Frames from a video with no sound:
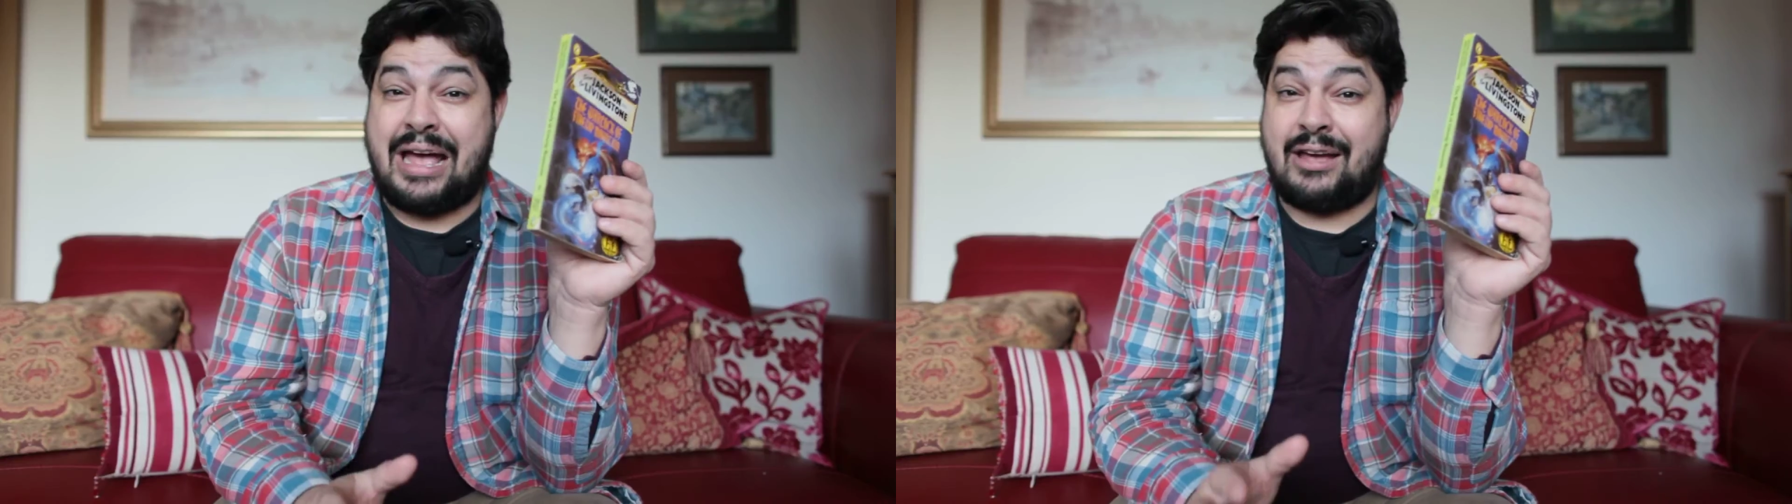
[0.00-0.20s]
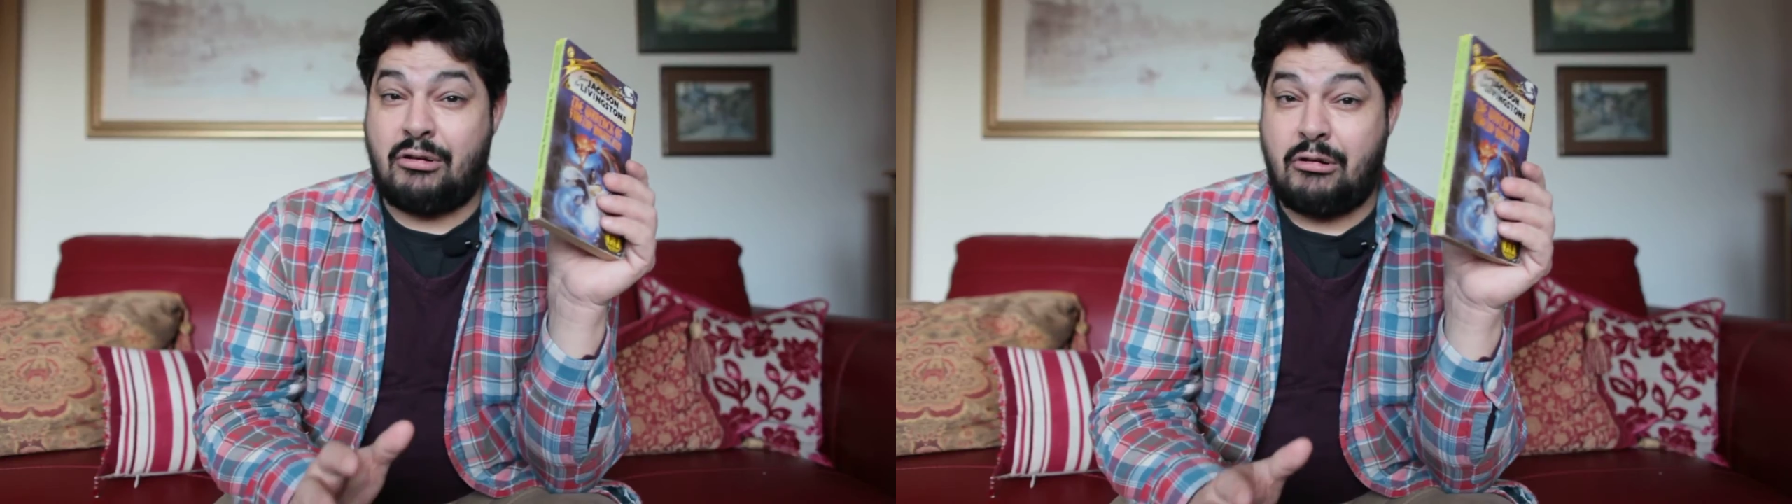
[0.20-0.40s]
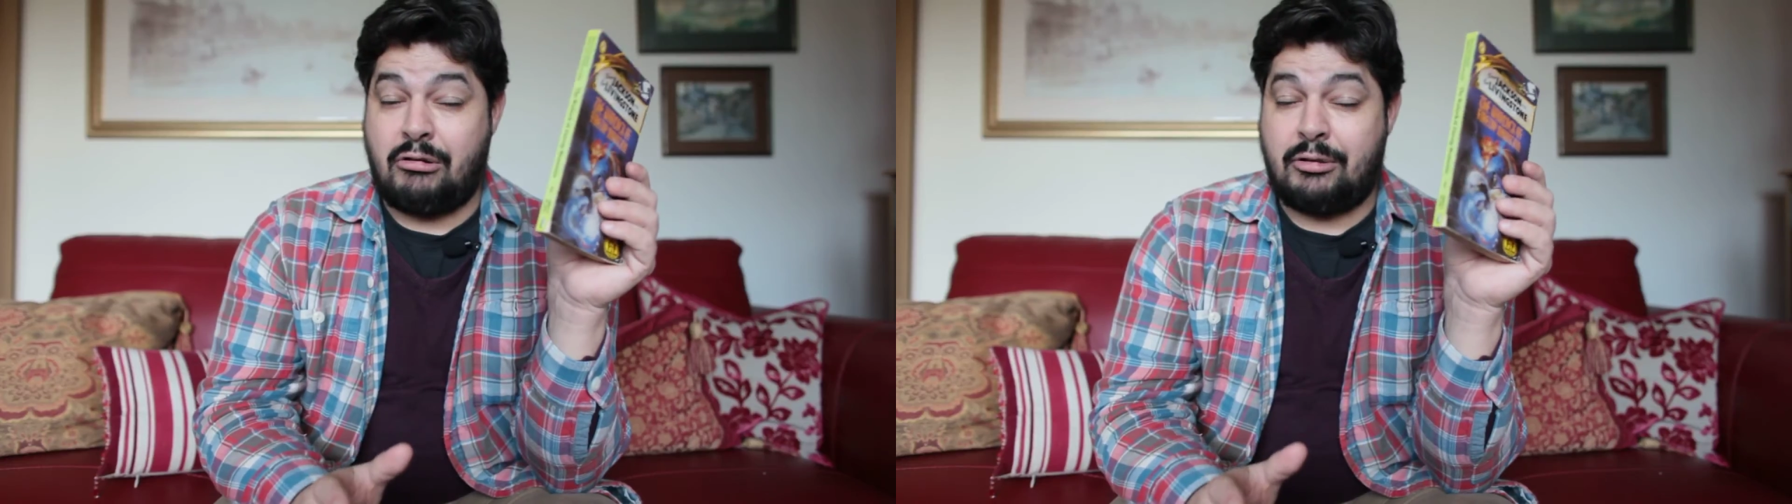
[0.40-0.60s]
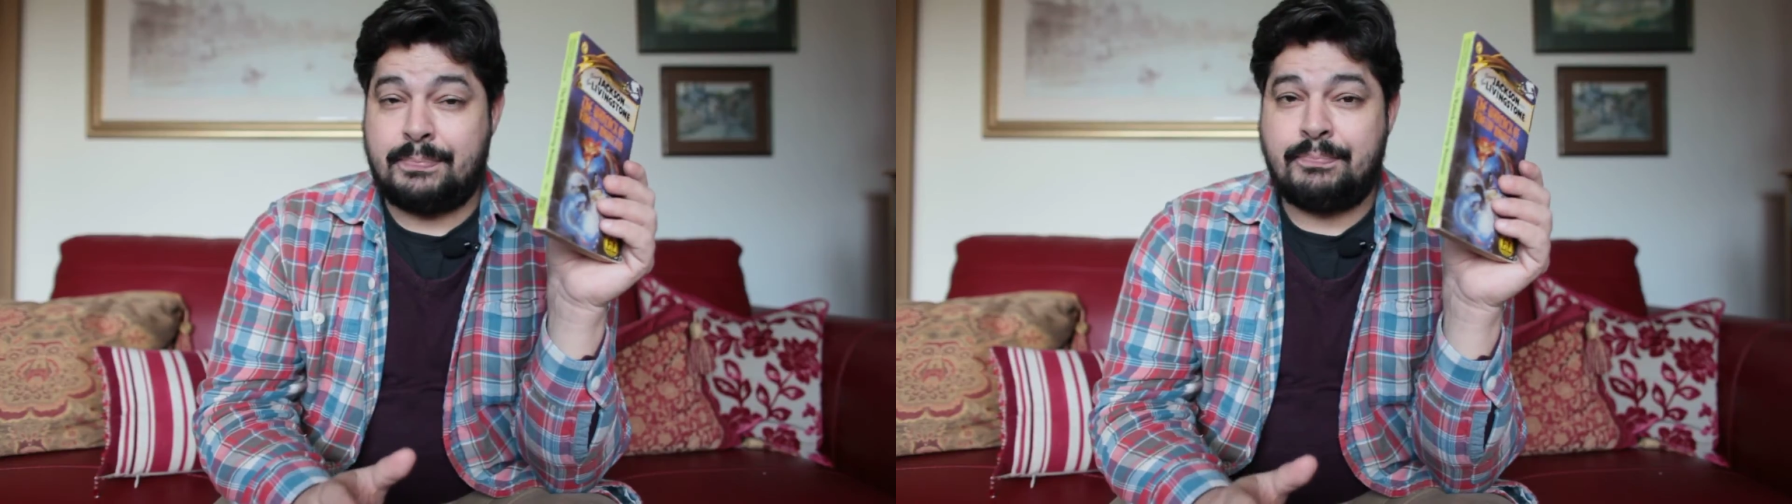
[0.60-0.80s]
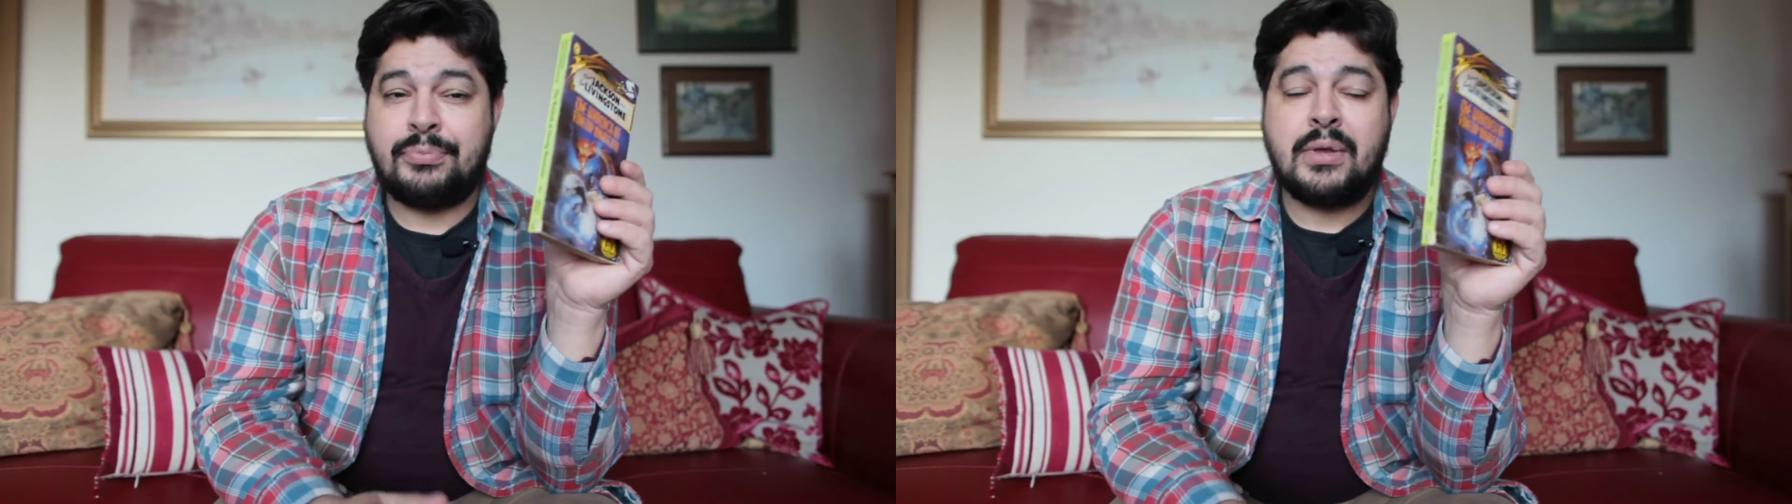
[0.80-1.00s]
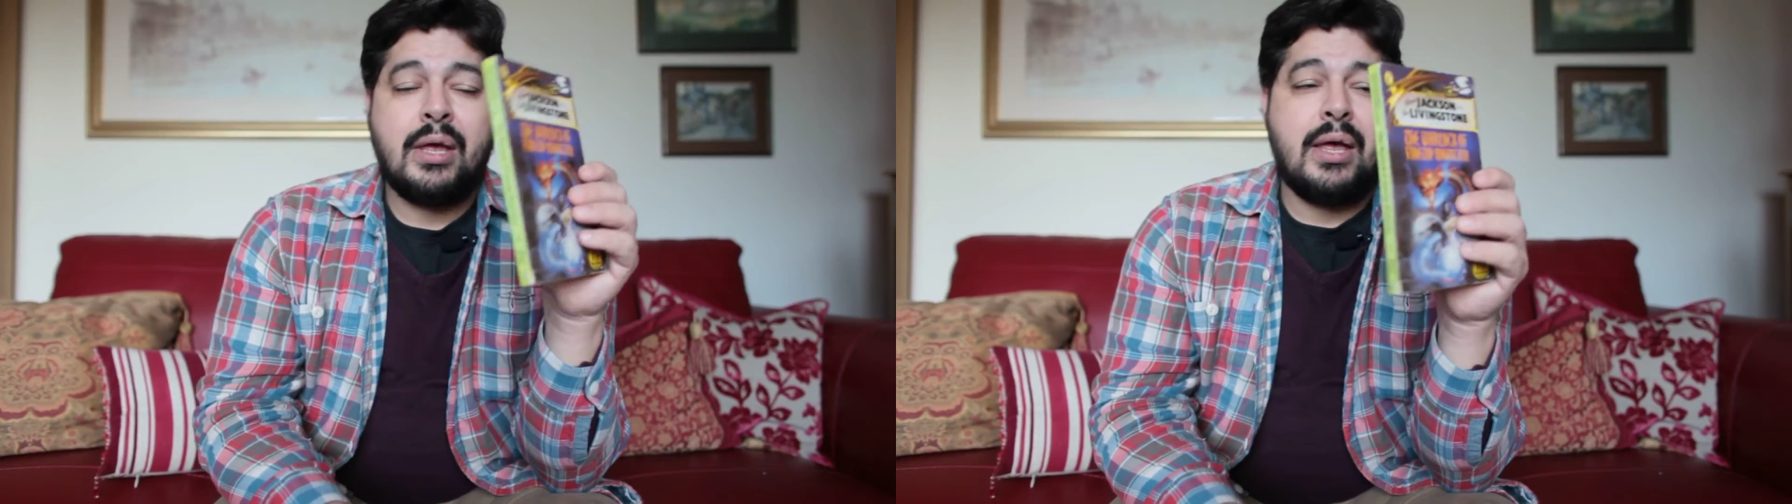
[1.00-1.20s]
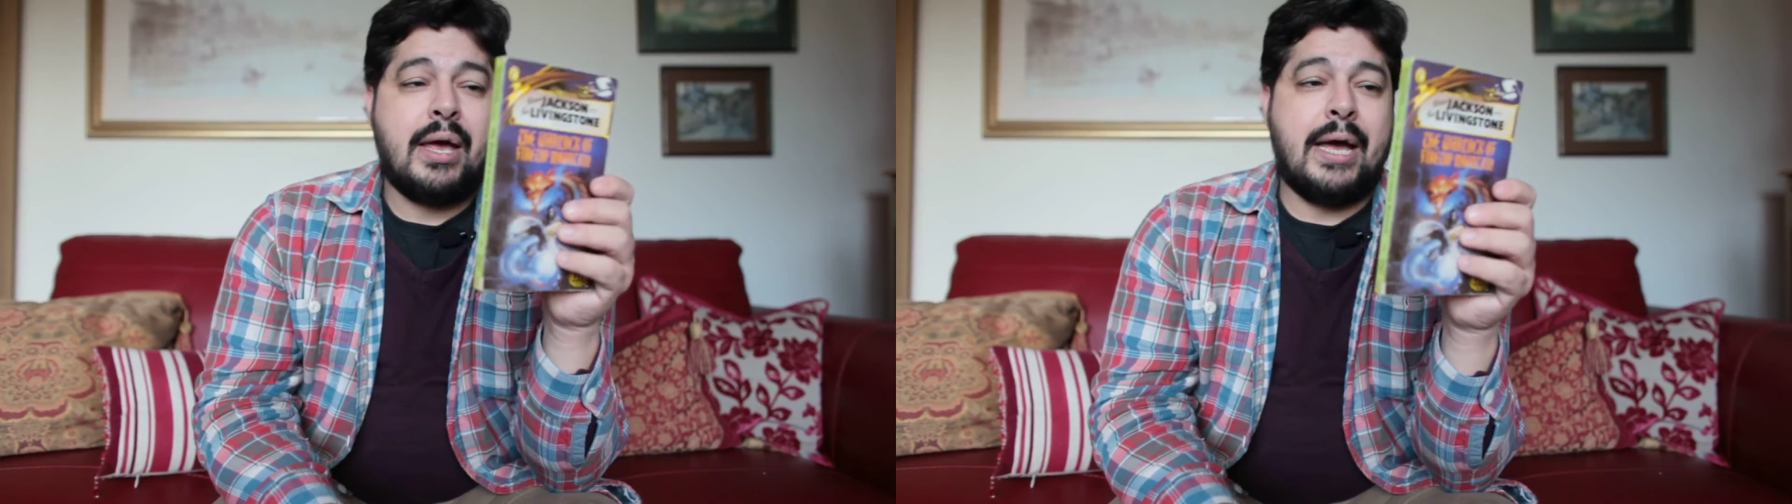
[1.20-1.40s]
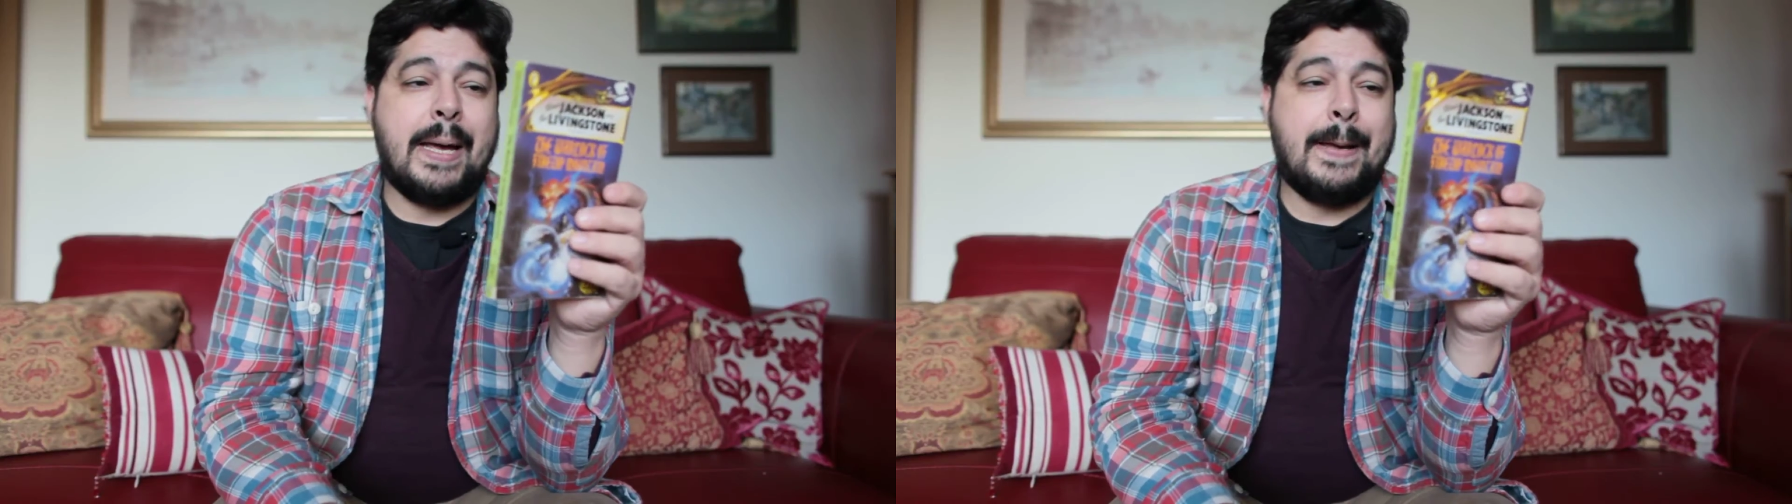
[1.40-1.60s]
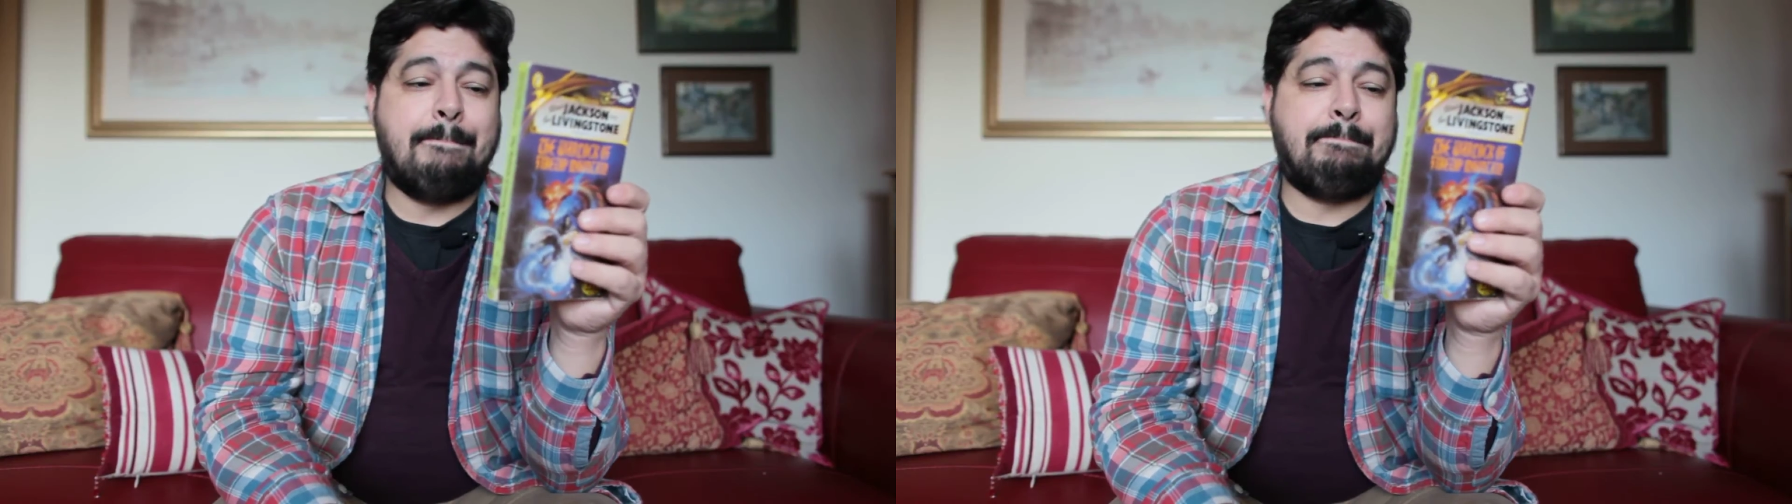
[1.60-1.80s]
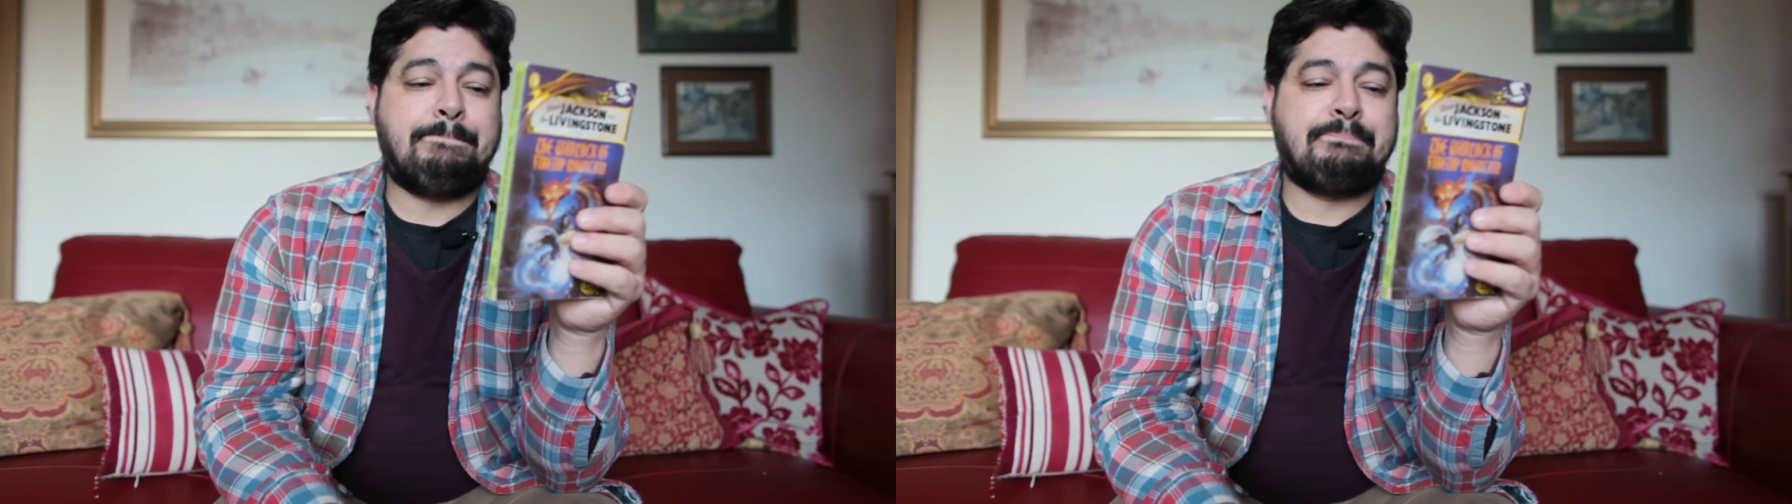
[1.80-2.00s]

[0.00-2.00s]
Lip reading: at all. And